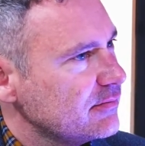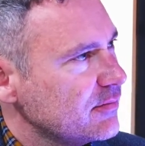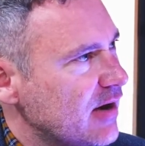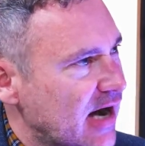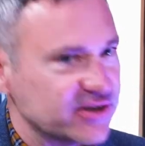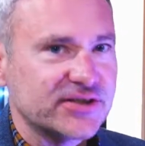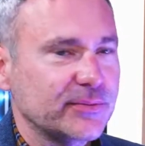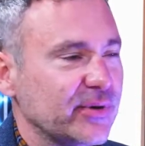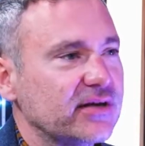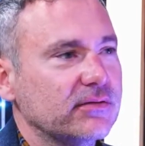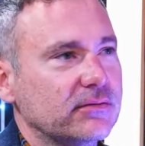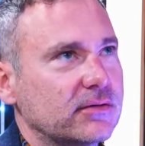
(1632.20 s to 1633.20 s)
Actually, we
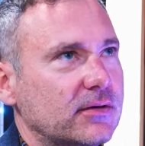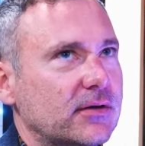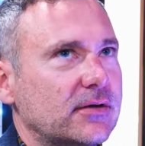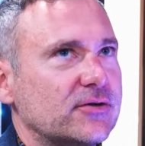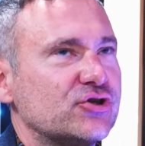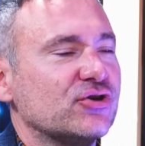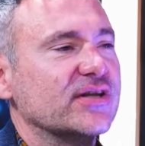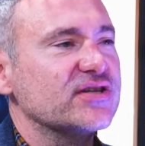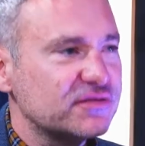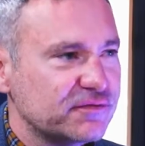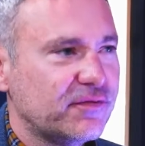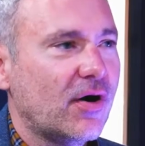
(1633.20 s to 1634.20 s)
can
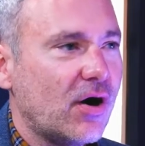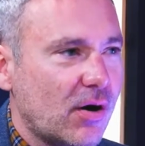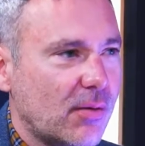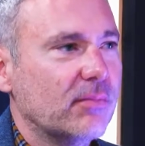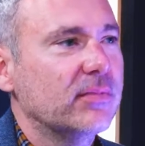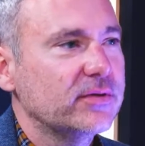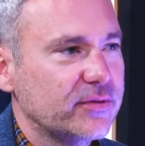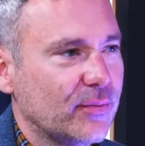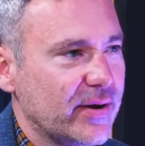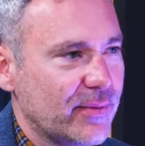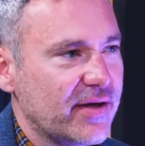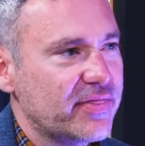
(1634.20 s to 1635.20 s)
transform the
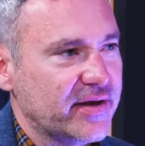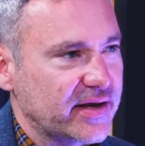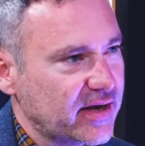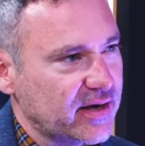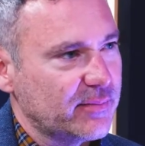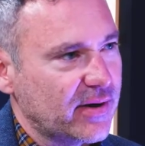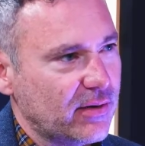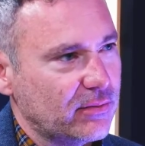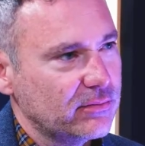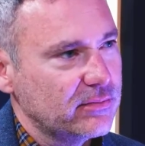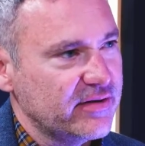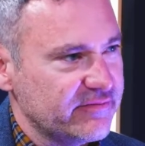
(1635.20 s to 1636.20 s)
way we're thinking
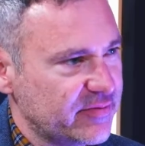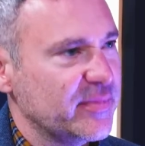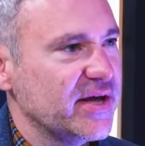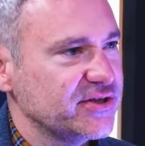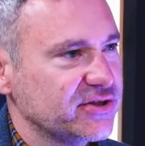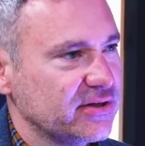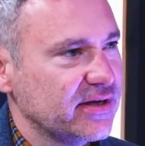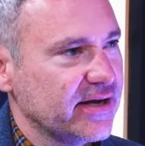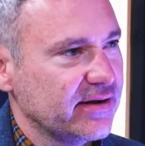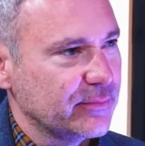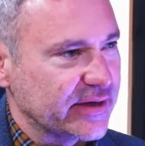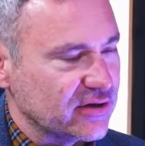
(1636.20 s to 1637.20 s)
about information
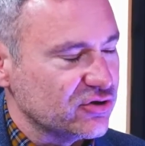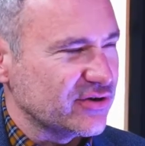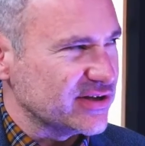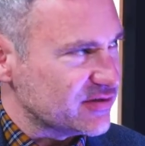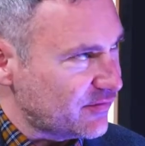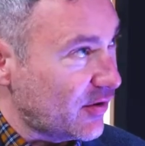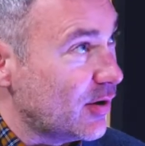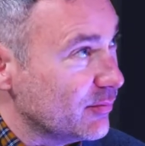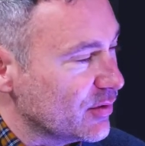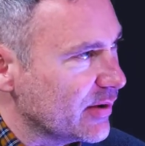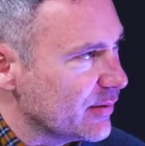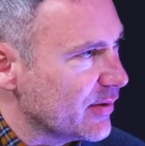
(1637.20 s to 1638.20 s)
here, and we can transform
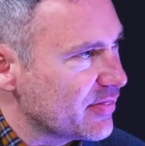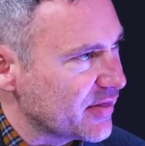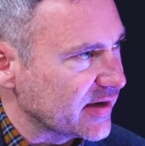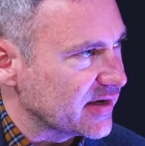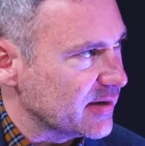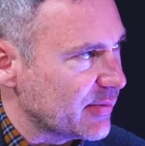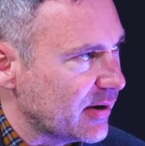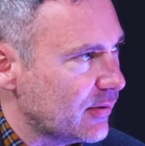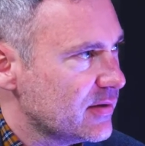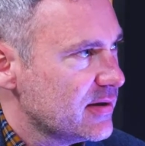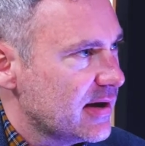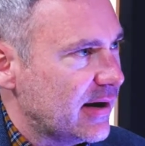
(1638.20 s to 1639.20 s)
the way we're thinking about
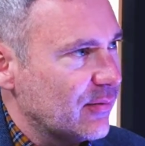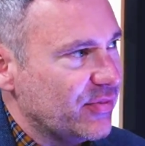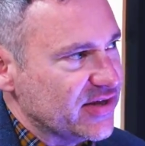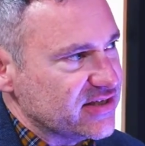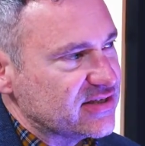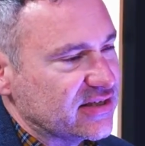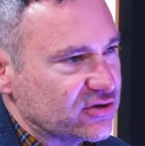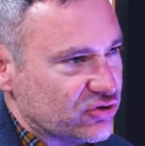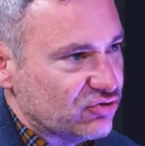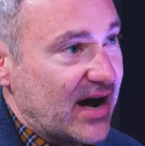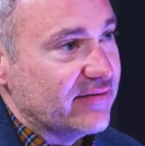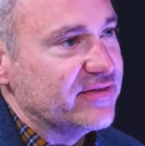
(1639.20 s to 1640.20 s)
how these things
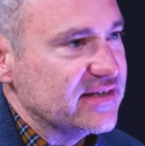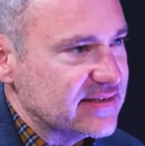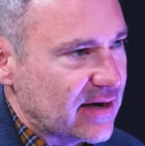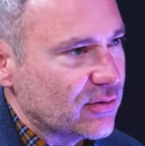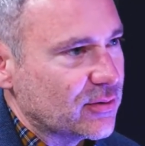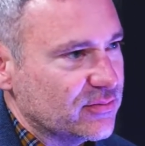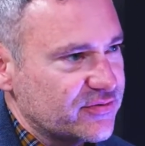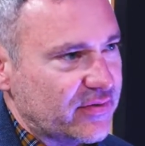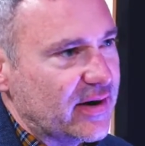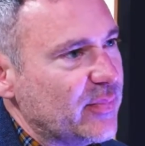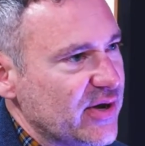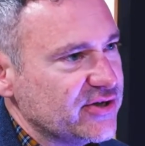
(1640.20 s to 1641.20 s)
drive these outcomes for
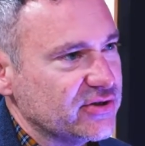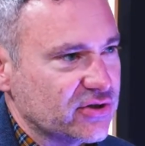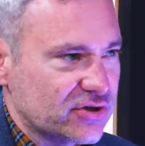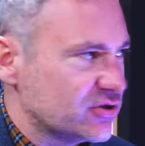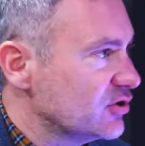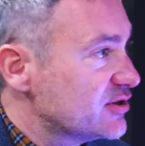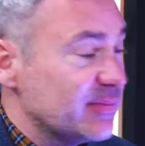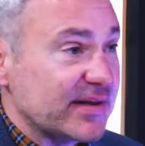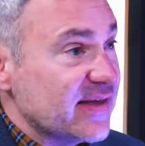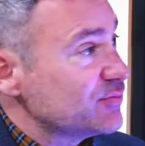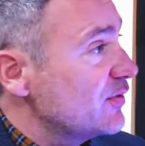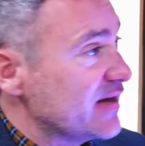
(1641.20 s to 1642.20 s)
our patients, because ultimately
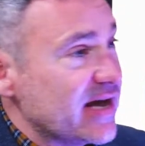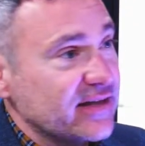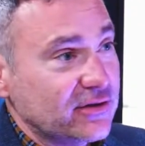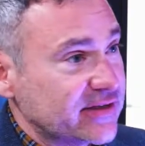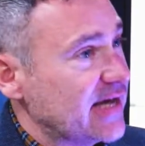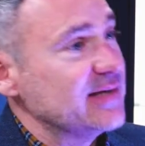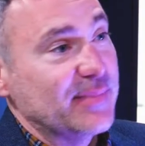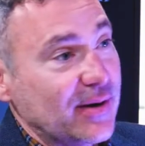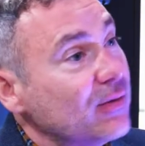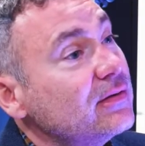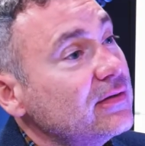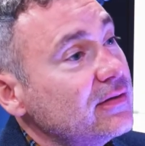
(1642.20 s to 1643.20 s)
that's what they all cared
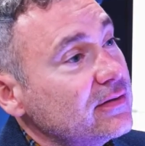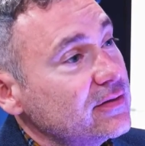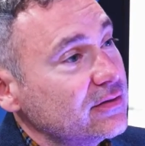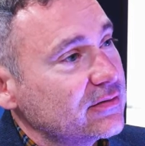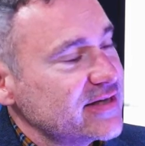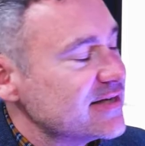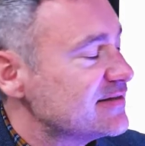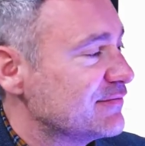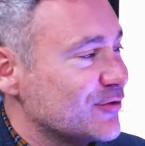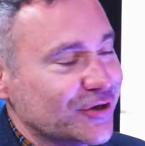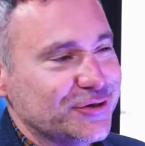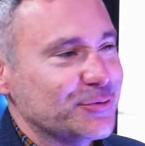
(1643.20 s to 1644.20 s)
about. Yes, they've
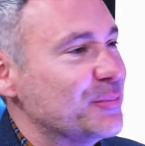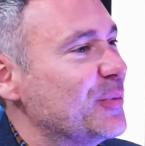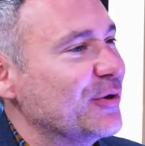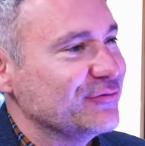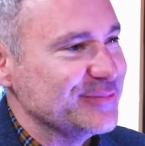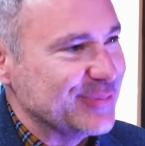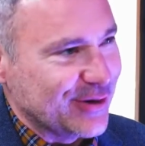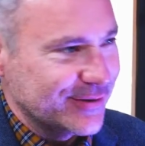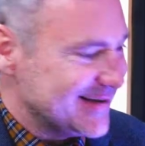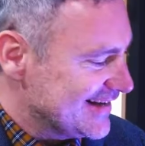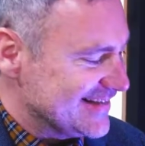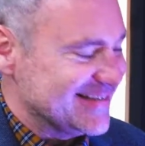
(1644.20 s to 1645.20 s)
got to do a board report.
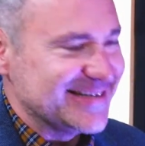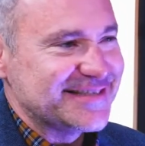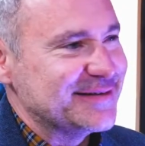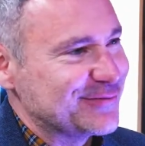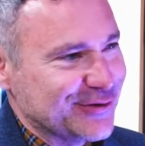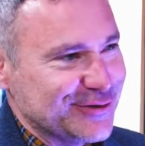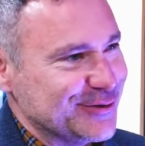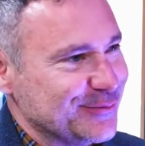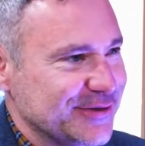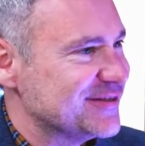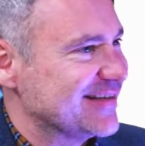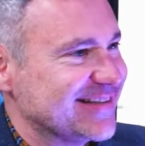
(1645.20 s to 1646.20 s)
Yes, they've got to do
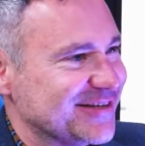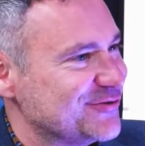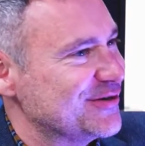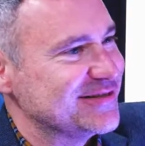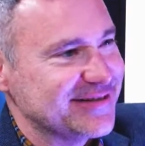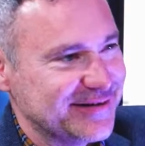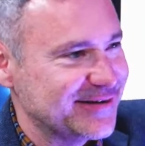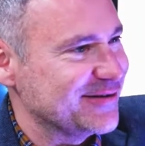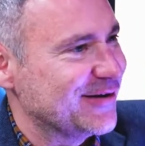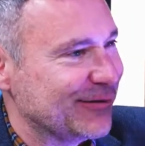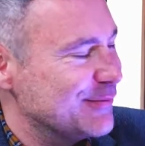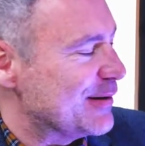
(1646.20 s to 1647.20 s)
this thing that turns out,
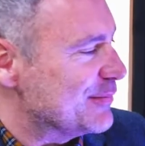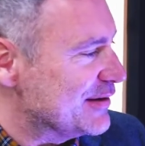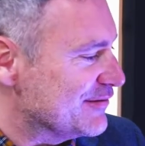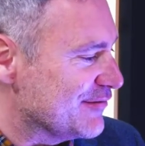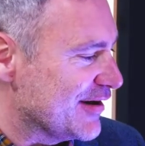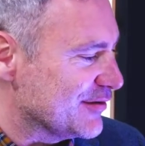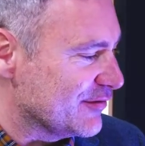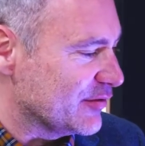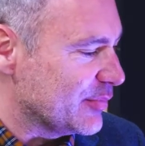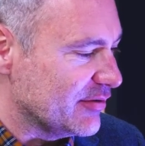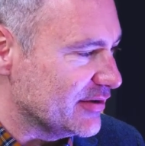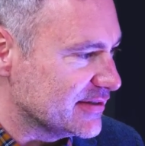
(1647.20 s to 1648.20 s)
how many they've had over a
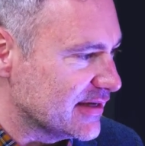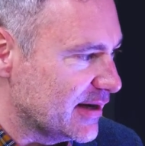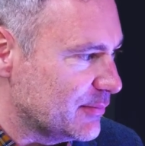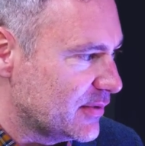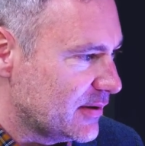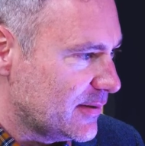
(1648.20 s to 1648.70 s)
period of time.